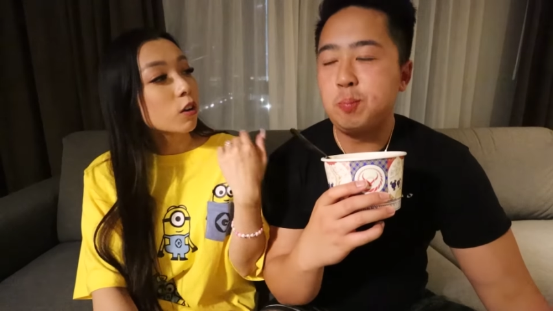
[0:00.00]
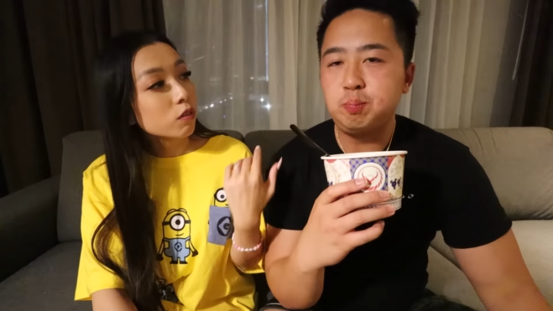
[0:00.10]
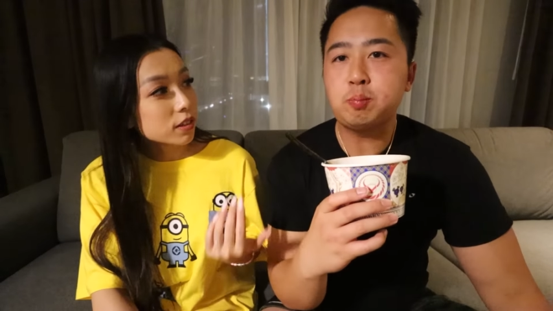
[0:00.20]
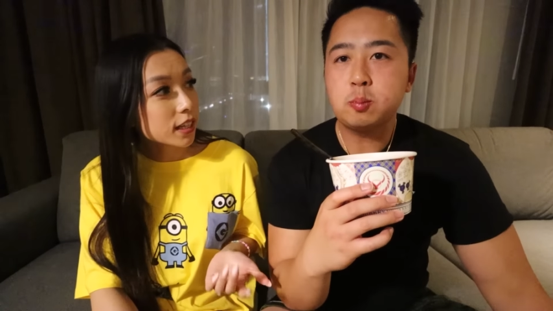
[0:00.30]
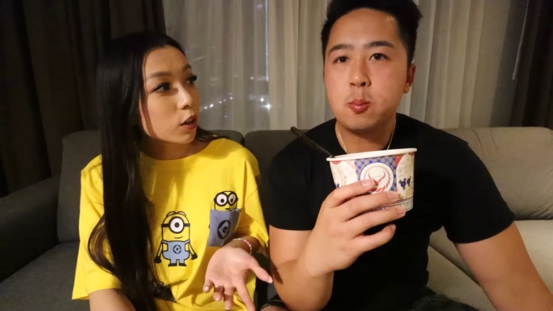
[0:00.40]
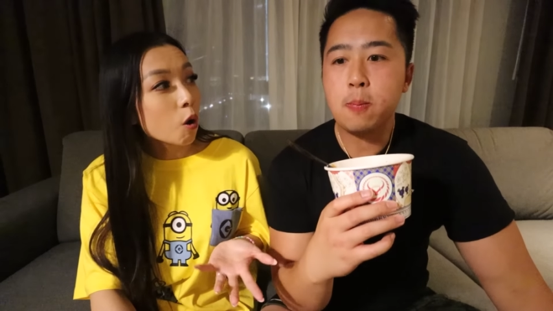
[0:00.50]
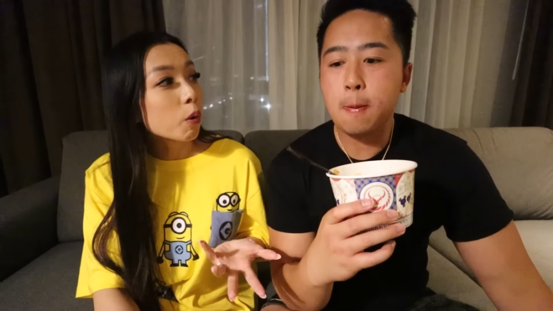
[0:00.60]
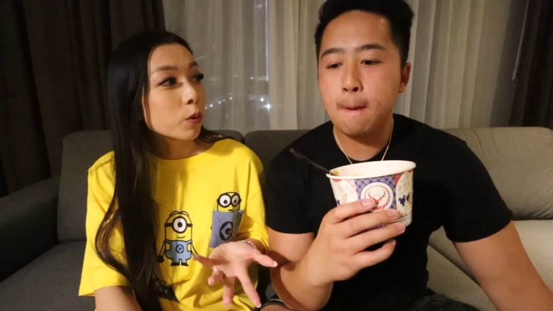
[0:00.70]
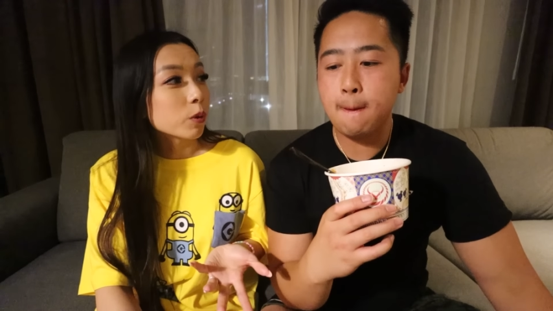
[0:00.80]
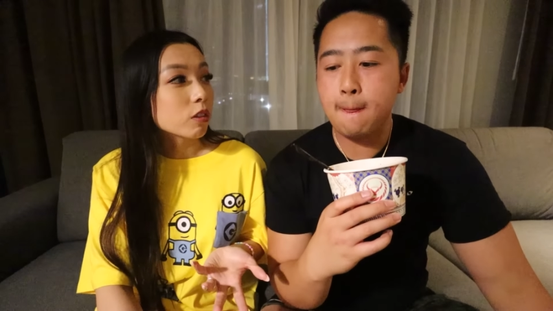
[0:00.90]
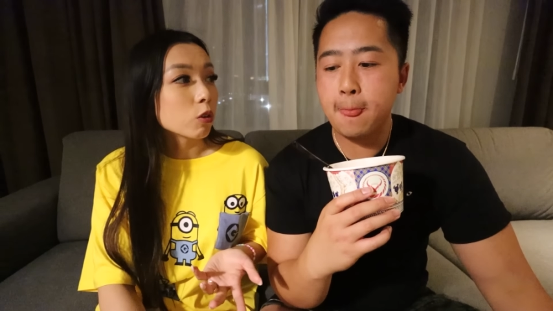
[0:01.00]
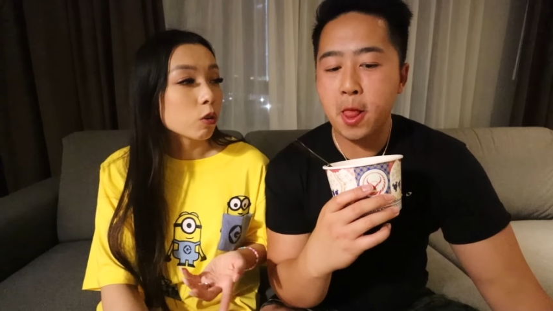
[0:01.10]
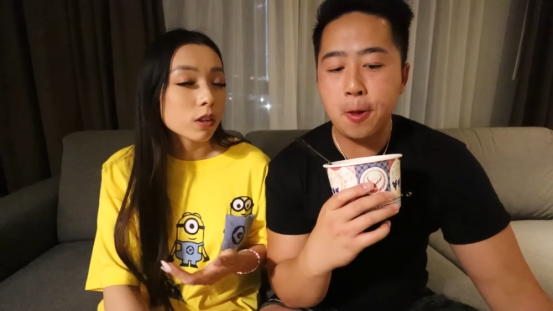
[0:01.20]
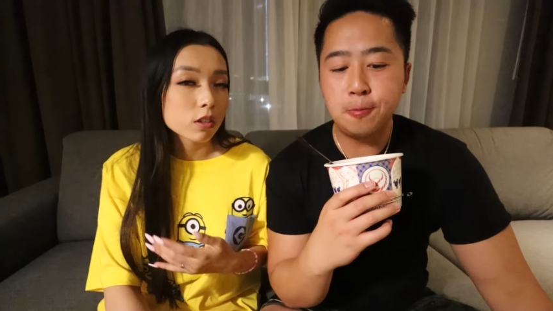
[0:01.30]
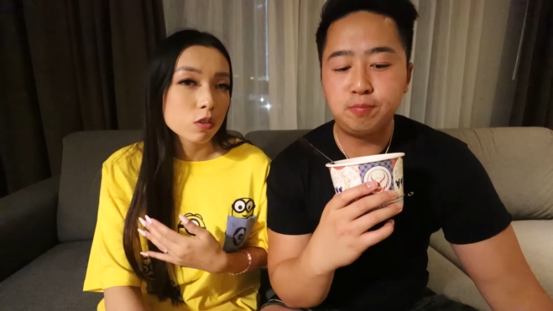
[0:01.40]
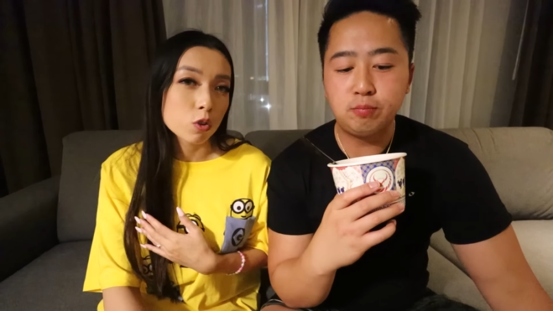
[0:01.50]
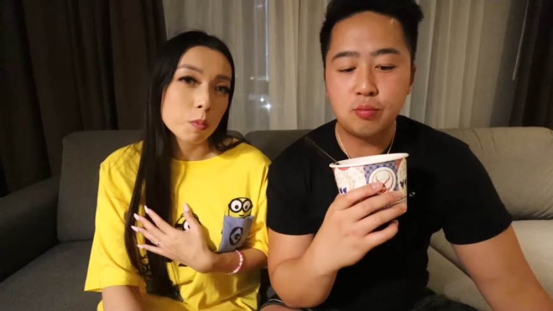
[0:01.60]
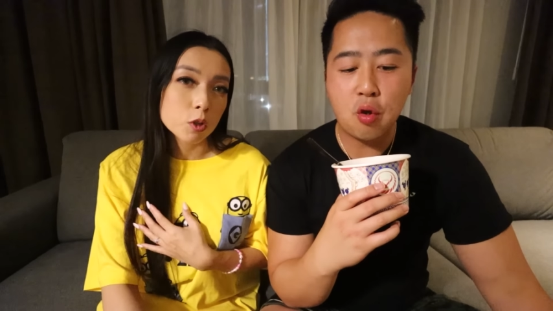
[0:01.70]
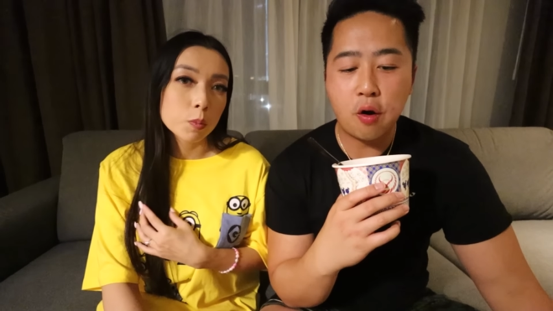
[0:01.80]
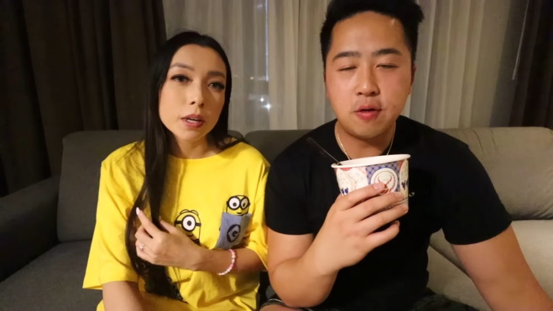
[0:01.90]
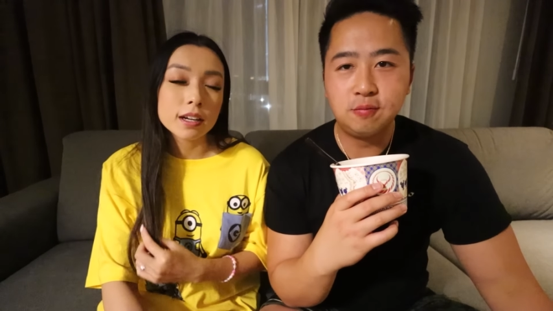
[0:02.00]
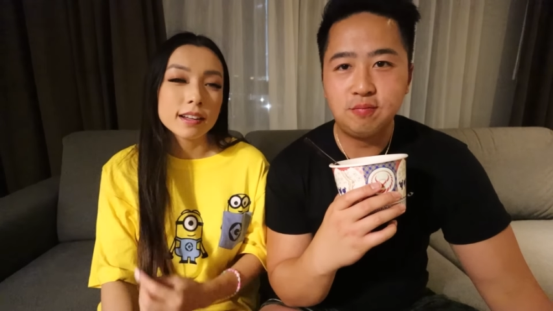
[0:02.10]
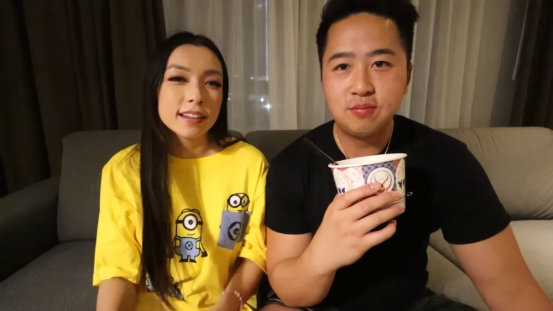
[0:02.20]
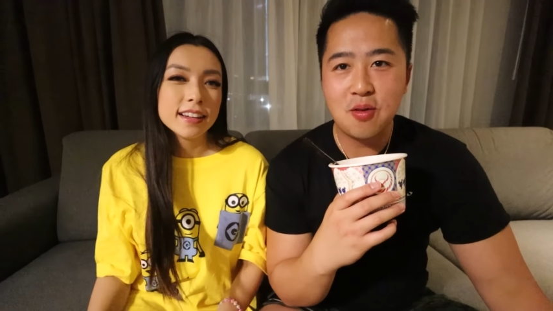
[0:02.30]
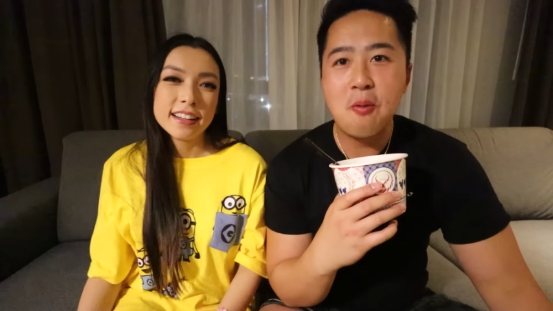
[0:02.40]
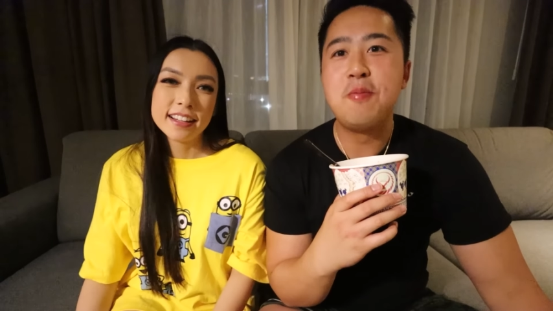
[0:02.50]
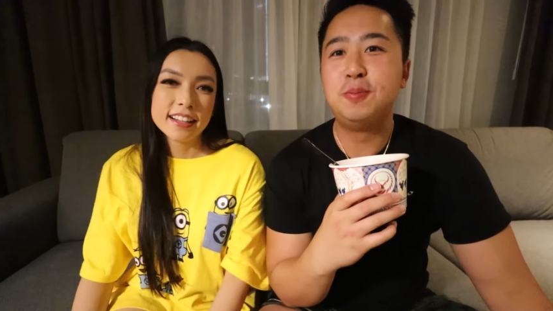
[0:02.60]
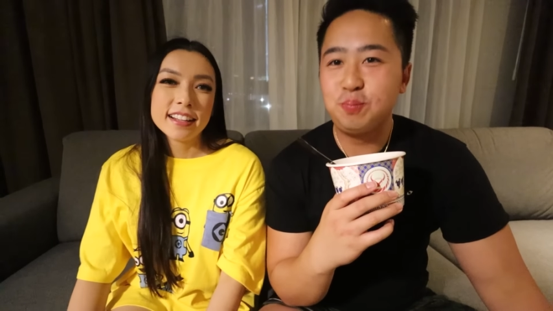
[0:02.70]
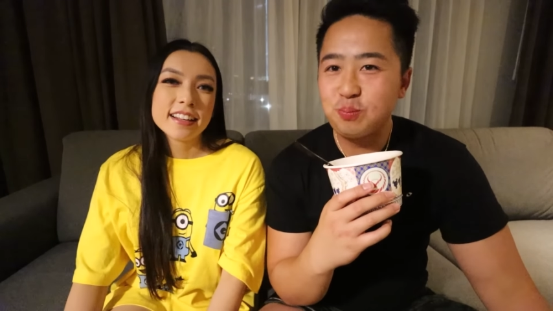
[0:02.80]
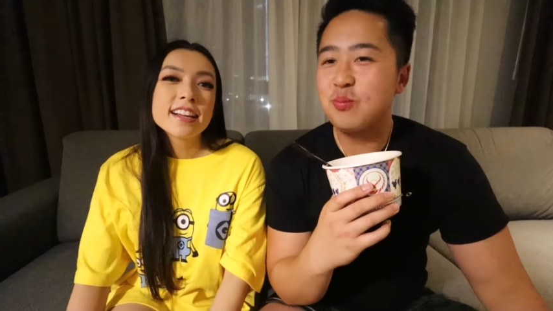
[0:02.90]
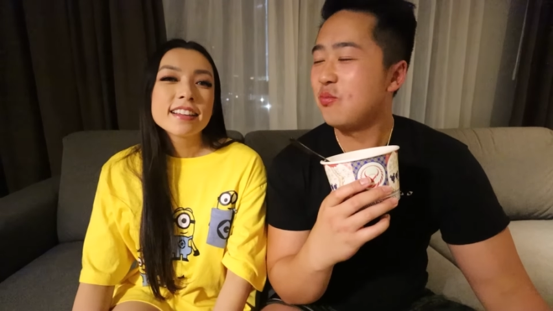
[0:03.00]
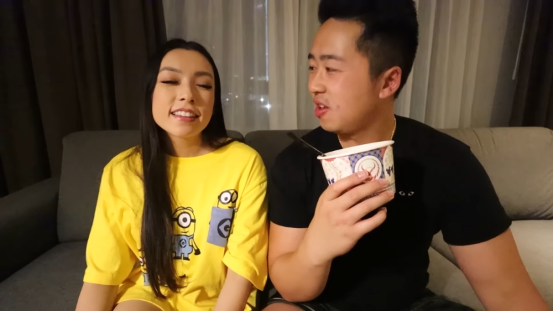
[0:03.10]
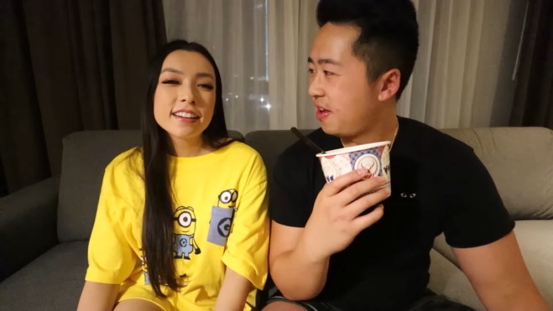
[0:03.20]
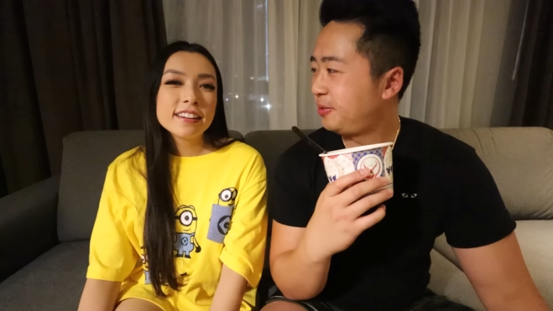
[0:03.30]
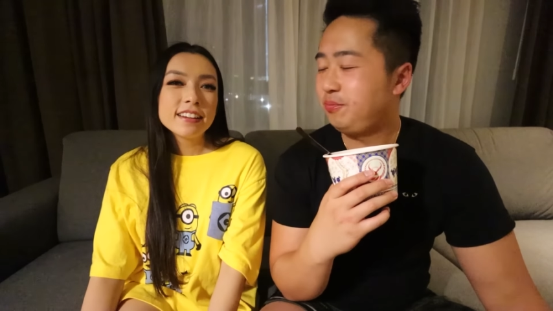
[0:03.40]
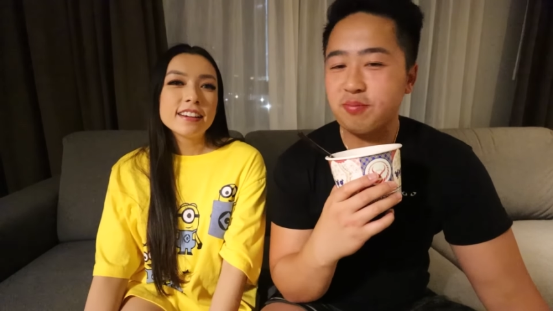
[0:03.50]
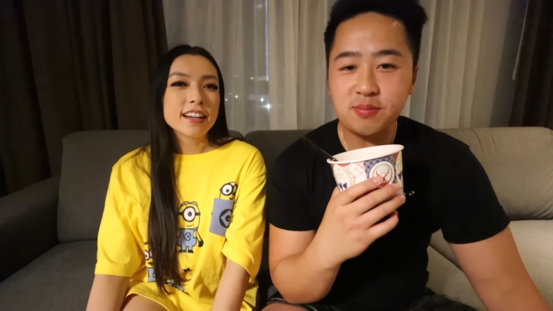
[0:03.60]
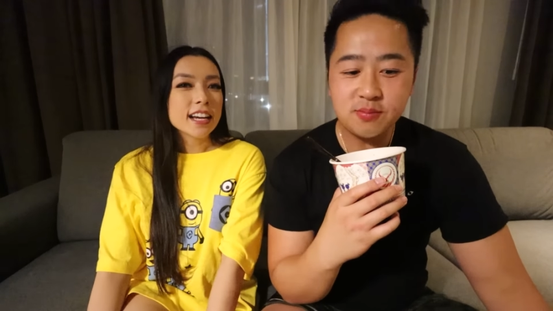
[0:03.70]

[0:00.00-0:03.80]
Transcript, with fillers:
Speaker 1: And obviously going with you is just so much better. So, yeah.